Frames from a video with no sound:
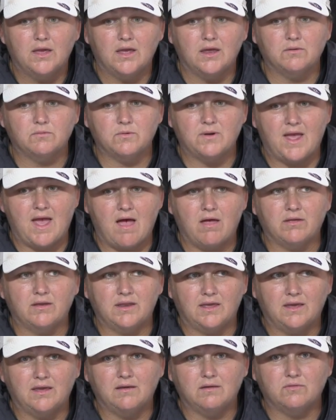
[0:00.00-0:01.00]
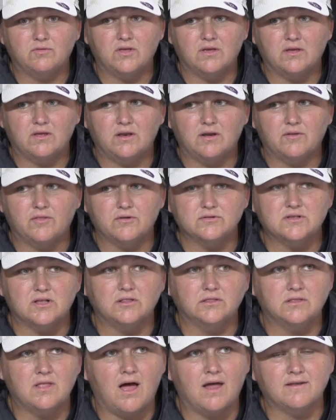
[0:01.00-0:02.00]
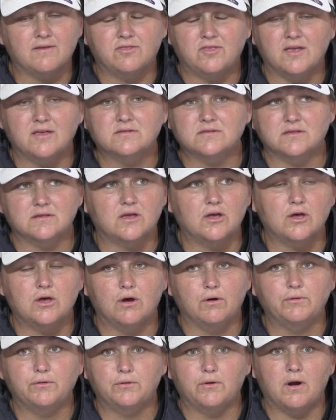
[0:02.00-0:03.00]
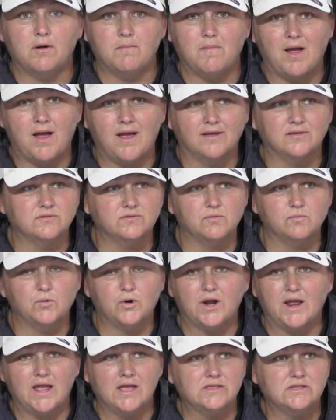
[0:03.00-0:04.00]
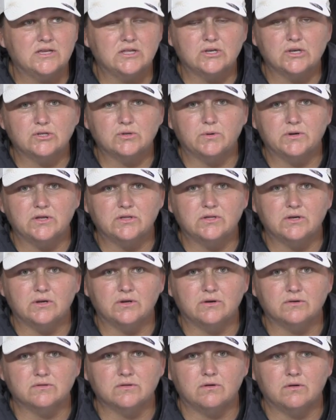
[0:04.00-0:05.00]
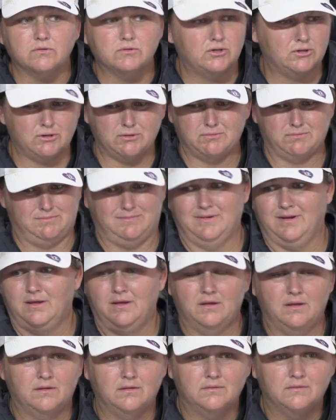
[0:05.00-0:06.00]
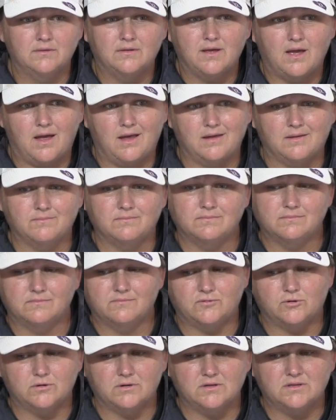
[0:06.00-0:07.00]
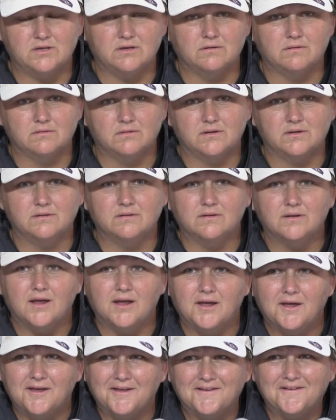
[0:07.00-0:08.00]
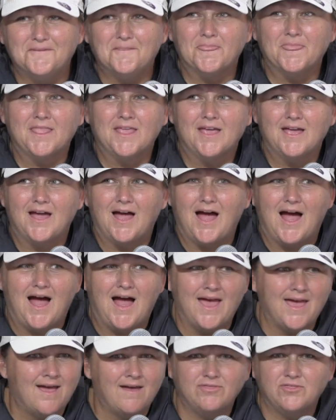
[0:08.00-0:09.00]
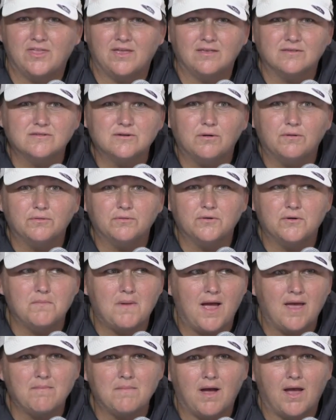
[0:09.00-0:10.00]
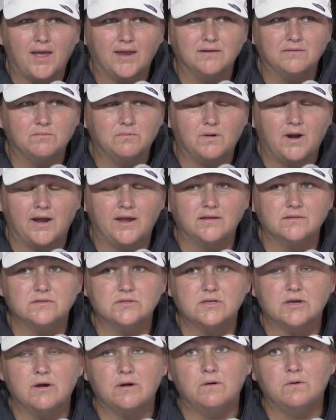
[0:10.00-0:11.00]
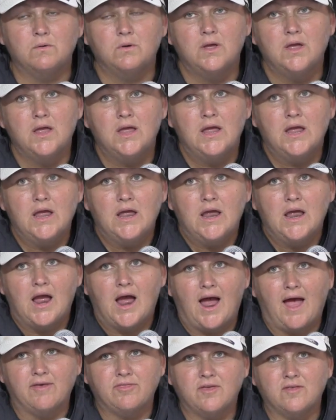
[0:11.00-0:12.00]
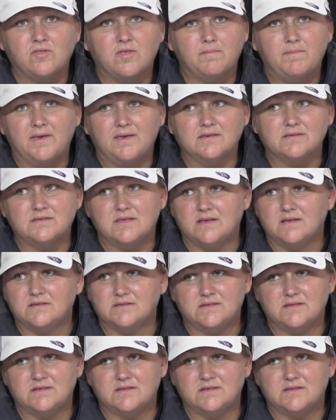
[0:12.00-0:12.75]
in reality, there's a lot of things that could go through our minds when we're 18 to 22 years old. Shoot, I'm 42, and I had things going through my mind, right? So I think the biggest thing